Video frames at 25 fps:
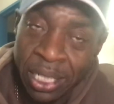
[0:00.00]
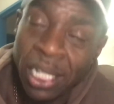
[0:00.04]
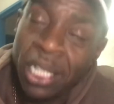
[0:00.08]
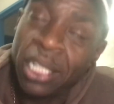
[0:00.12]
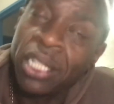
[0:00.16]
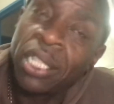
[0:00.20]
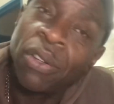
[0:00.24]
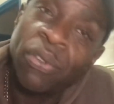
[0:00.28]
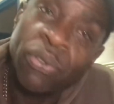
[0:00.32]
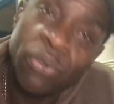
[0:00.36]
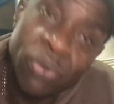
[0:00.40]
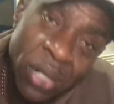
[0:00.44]

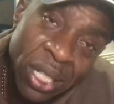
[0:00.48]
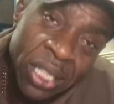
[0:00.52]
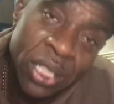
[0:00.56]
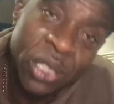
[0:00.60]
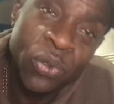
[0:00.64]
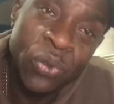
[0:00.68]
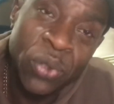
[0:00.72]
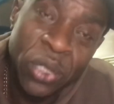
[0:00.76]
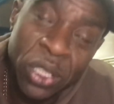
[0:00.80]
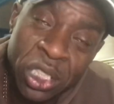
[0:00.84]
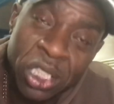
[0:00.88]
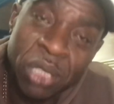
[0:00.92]
The French
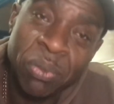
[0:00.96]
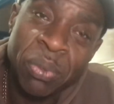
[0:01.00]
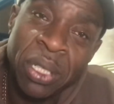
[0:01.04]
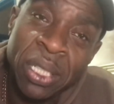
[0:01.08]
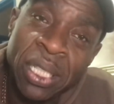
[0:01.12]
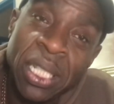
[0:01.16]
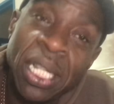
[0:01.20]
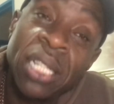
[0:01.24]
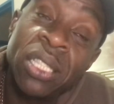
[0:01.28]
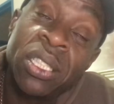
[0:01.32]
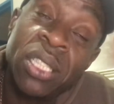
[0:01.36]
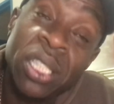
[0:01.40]
fishermen
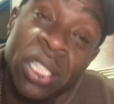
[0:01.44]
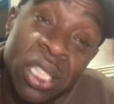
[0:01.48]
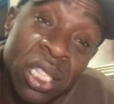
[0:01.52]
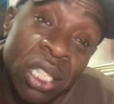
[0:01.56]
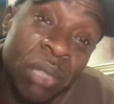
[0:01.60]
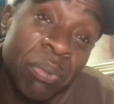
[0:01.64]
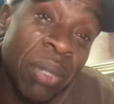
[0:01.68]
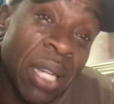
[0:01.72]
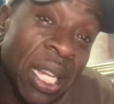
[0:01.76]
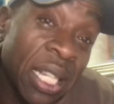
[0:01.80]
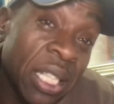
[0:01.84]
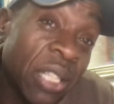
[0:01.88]
are just
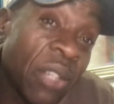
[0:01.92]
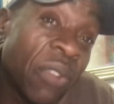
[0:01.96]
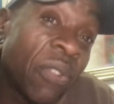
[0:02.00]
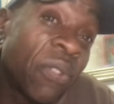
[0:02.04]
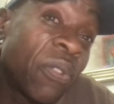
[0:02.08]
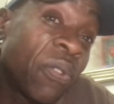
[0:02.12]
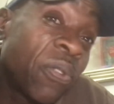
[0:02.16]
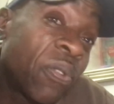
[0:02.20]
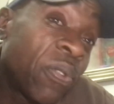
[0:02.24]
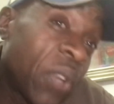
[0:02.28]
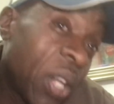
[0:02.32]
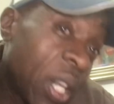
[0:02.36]
about to
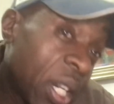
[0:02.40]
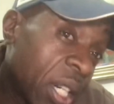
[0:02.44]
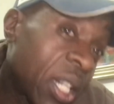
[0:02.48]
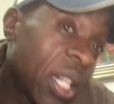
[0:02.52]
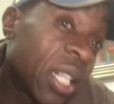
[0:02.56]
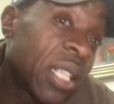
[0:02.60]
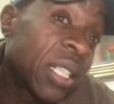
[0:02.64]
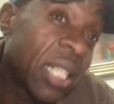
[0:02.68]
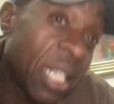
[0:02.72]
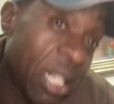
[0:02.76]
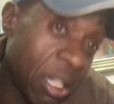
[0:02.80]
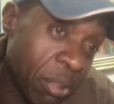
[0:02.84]
fuck
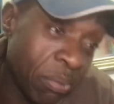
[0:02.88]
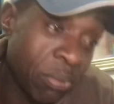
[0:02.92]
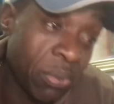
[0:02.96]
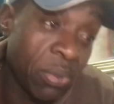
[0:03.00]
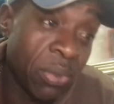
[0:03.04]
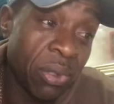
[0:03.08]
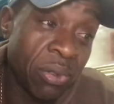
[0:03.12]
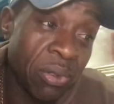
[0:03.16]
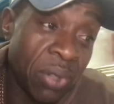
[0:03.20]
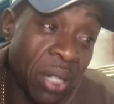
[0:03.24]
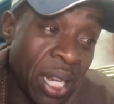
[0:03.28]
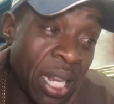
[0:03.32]
us up,
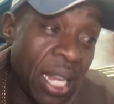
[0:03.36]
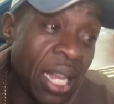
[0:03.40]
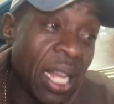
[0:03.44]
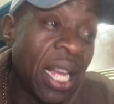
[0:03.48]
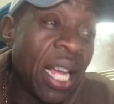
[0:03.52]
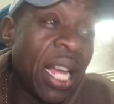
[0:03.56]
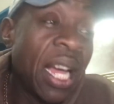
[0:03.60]
right?